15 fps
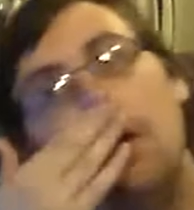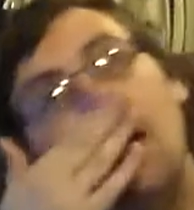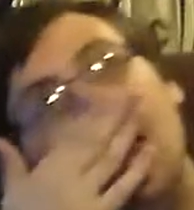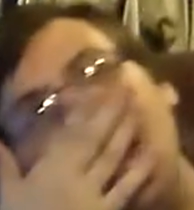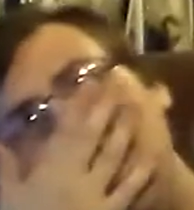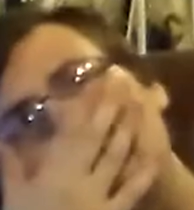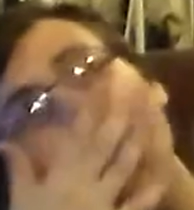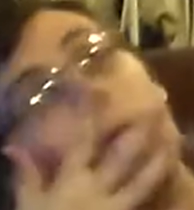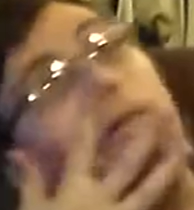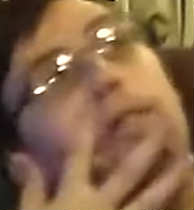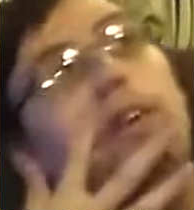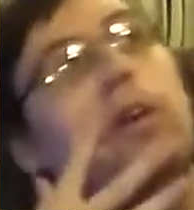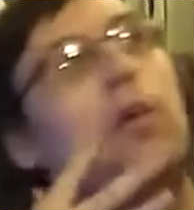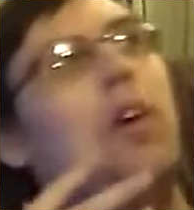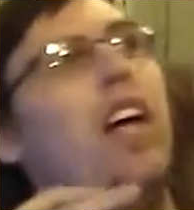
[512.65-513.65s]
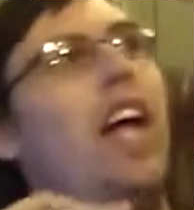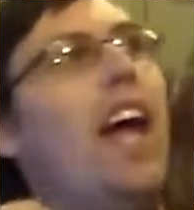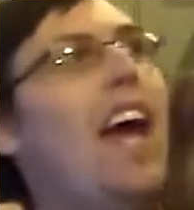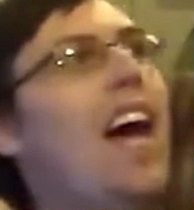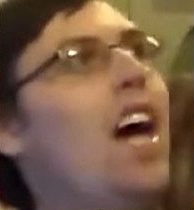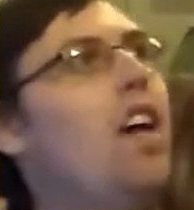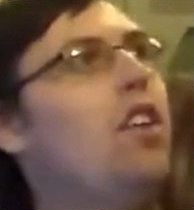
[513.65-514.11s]
you need to view it
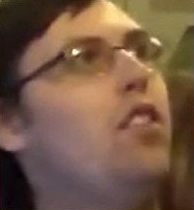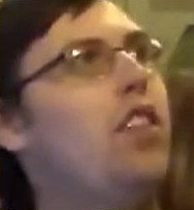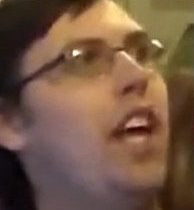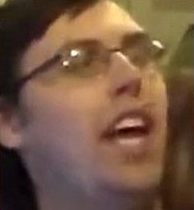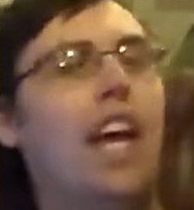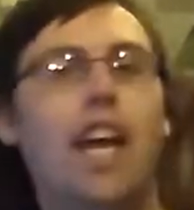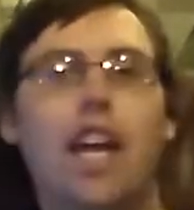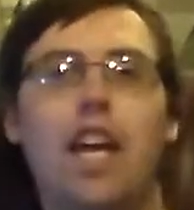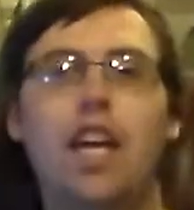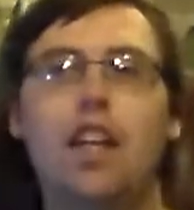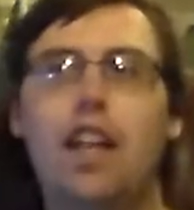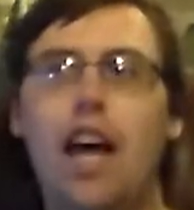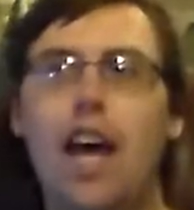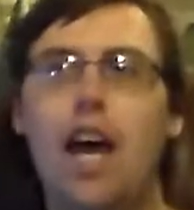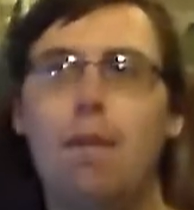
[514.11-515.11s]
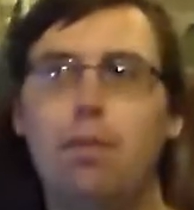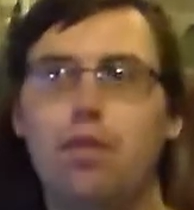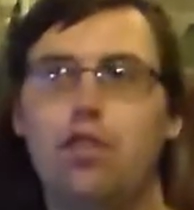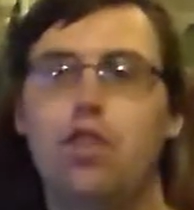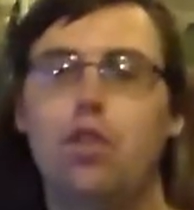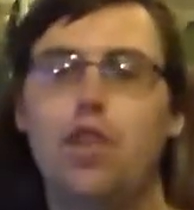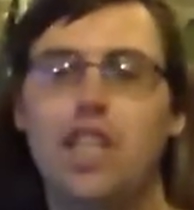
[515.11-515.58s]
as that
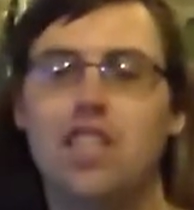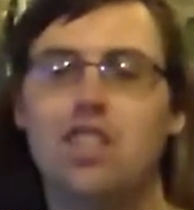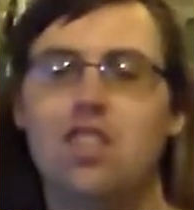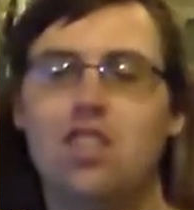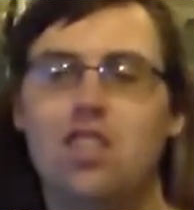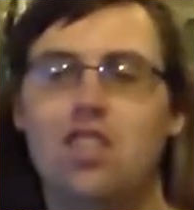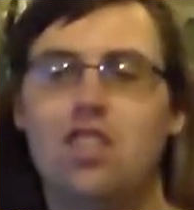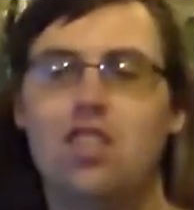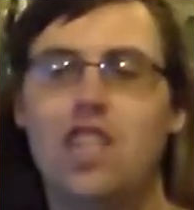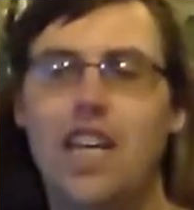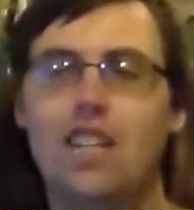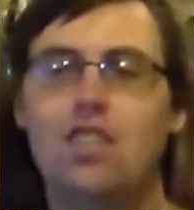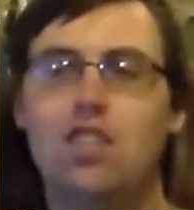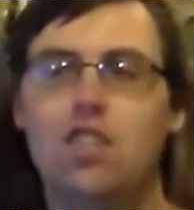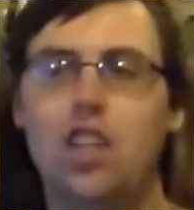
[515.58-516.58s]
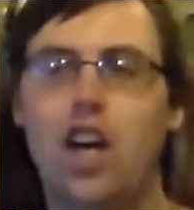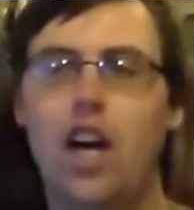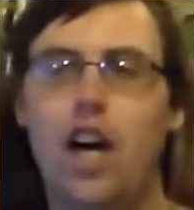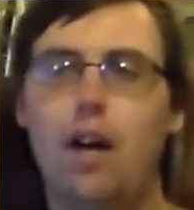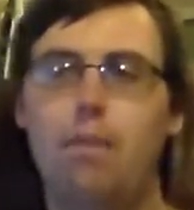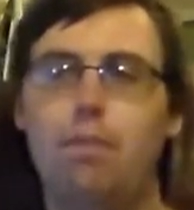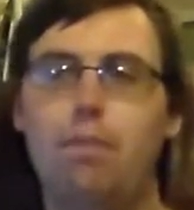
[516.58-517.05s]
episode that sets
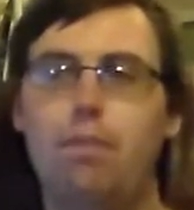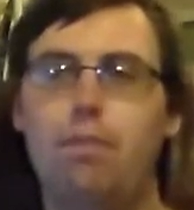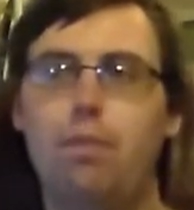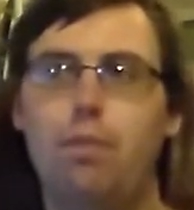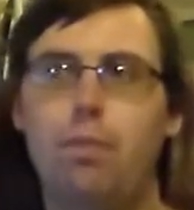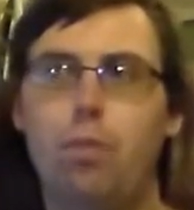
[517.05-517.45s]
up